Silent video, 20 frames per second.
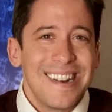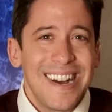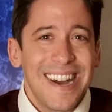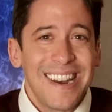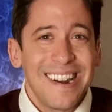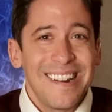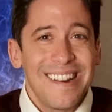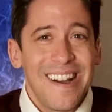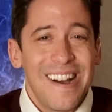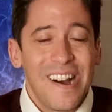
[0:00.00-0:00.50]

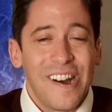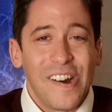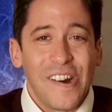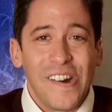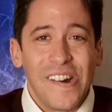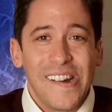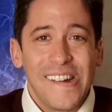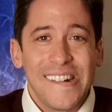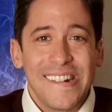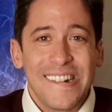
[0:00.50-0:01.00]
I don't
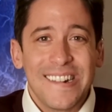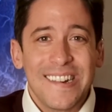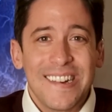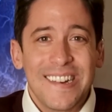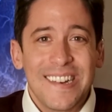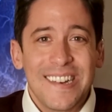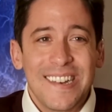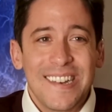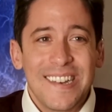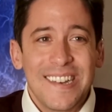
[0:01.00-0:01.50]
know.
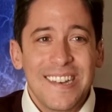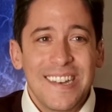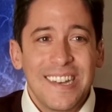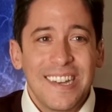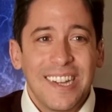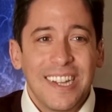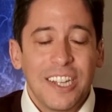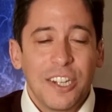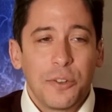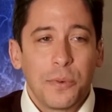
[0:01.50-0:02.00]

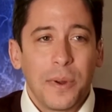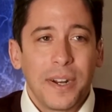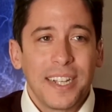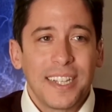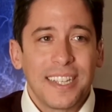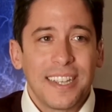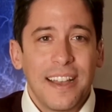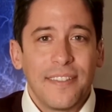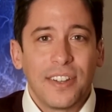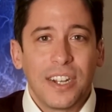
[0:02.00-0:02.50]

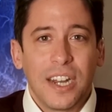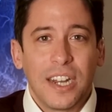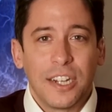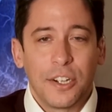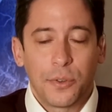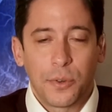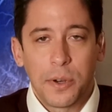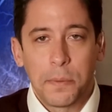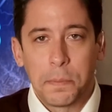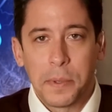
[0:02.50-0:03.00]

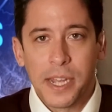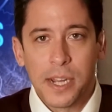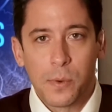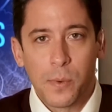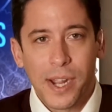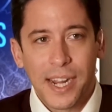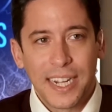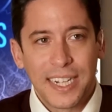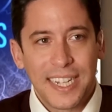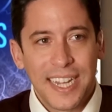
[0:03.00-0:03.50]
2,700
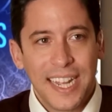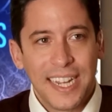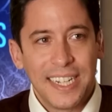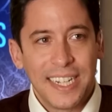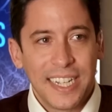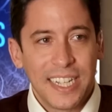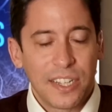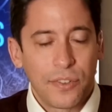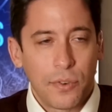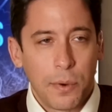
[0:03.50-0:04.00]
bigwig
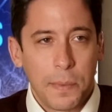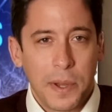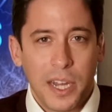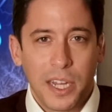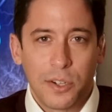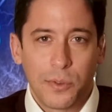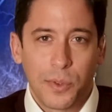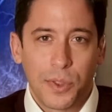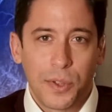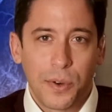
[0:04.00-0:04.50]
attendees from
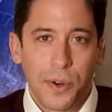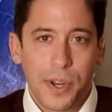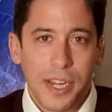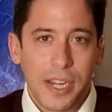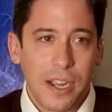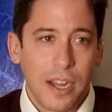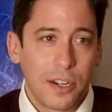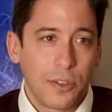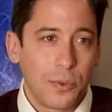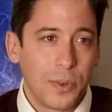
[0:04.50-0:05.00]

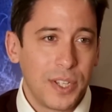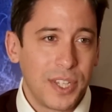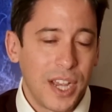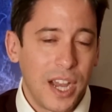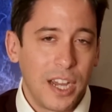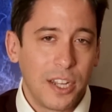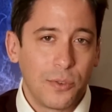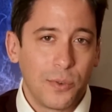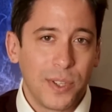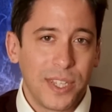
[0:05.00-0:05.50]
130 countries,
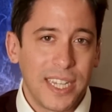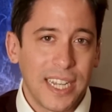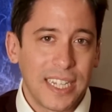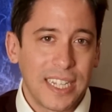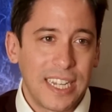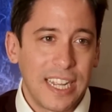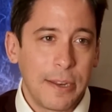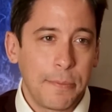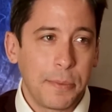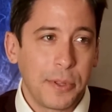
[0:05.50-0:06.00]

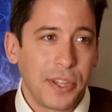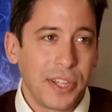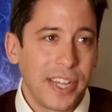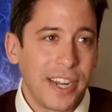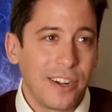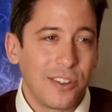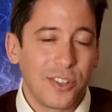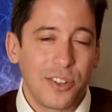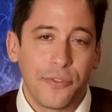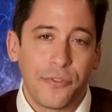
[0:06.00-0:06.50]
116
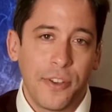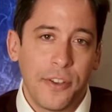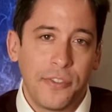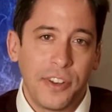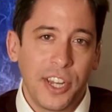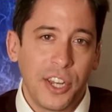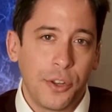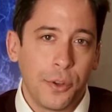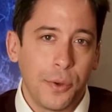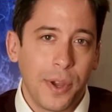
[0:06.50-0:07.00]
billionaires, and
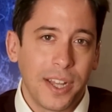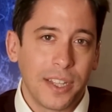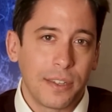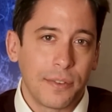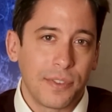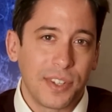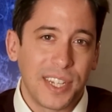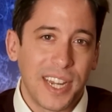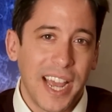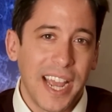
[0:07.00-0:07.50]
52
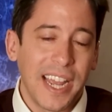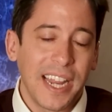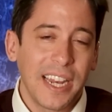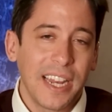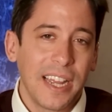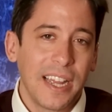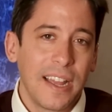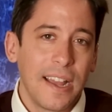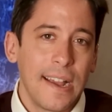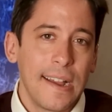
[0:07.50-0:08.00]
heads of
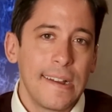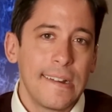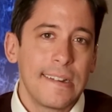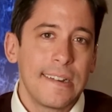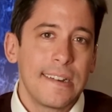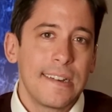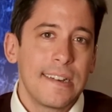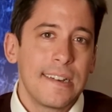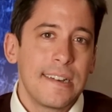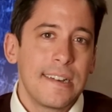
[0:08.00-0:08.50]
state,
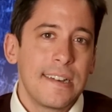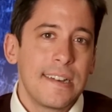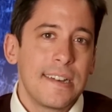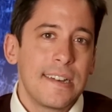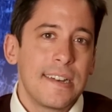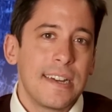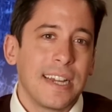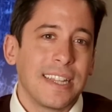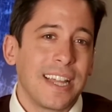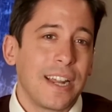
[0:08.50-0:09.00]

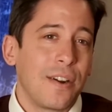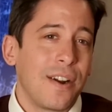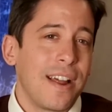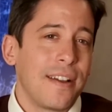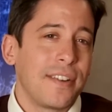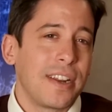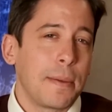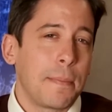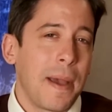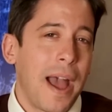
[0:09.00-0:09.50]
and they don't
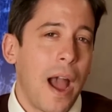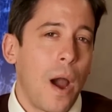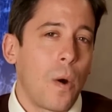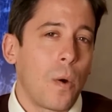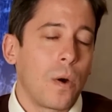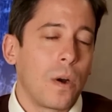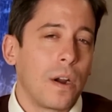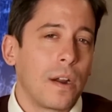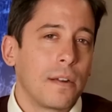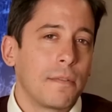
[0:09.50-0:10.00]
have any
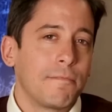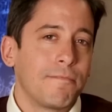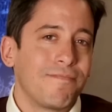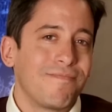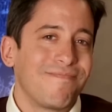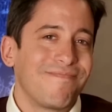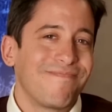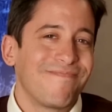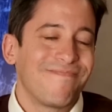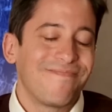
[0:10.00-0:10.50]
power?
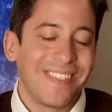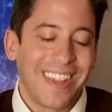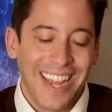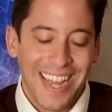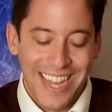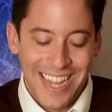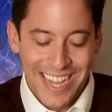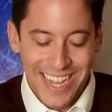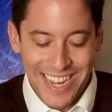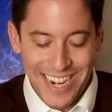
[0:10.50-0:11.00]

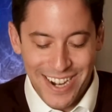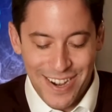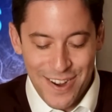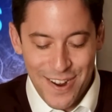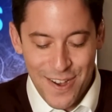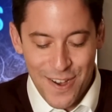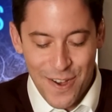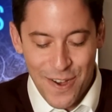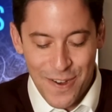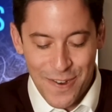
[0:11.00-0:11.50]
I don't
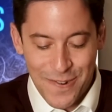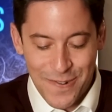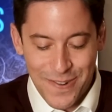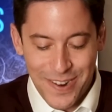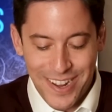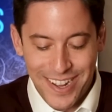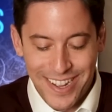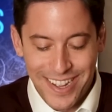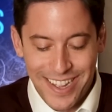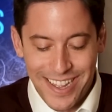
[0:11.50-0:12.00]
know.